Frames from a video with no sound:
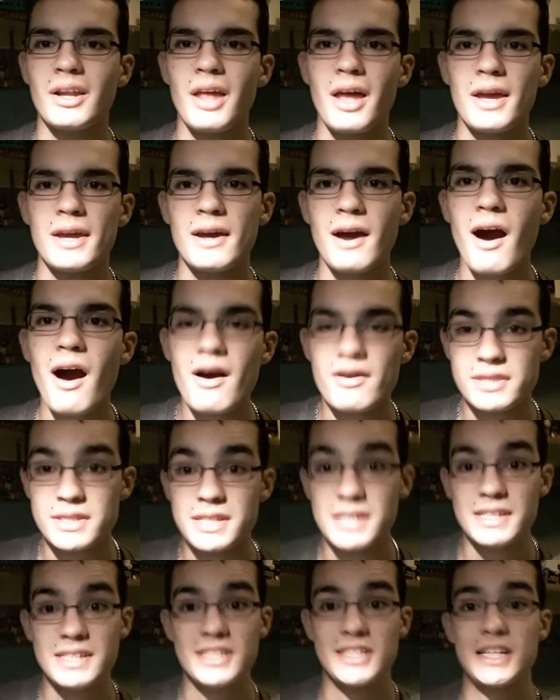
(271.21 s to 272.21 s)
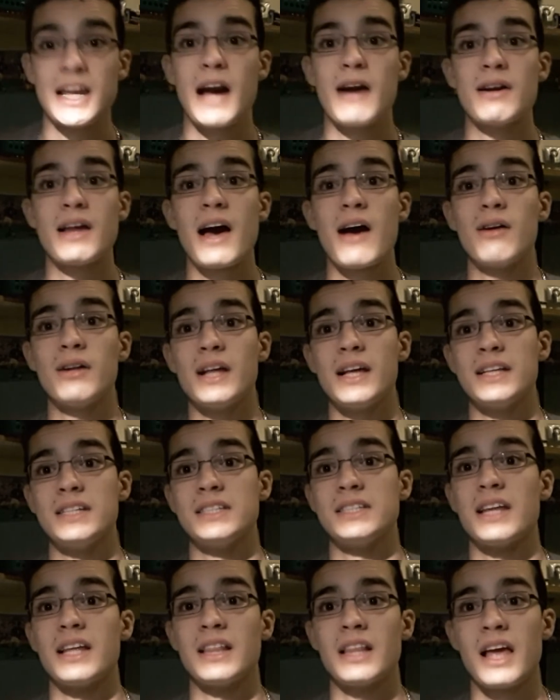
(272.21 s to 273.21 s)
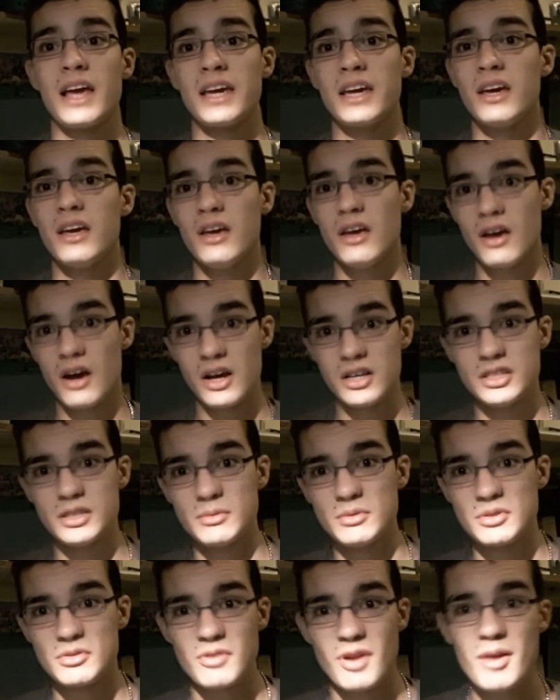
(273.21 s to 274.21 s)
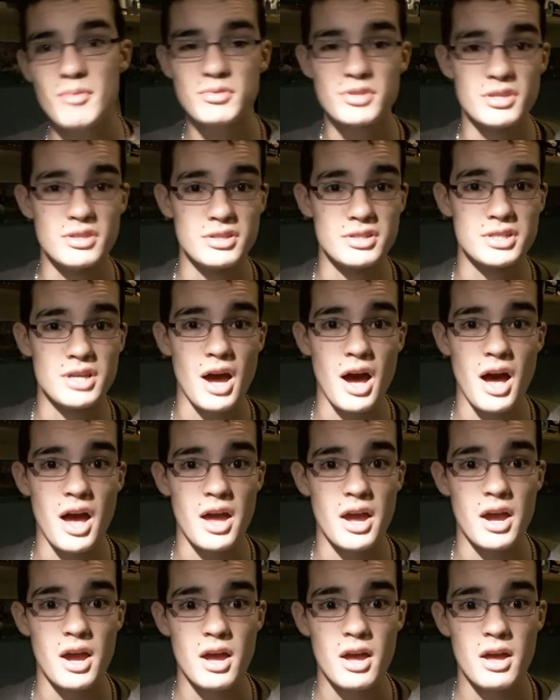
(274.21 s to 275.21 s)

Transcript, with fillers: Like after the shout out, it's not like I subscribed to this guy.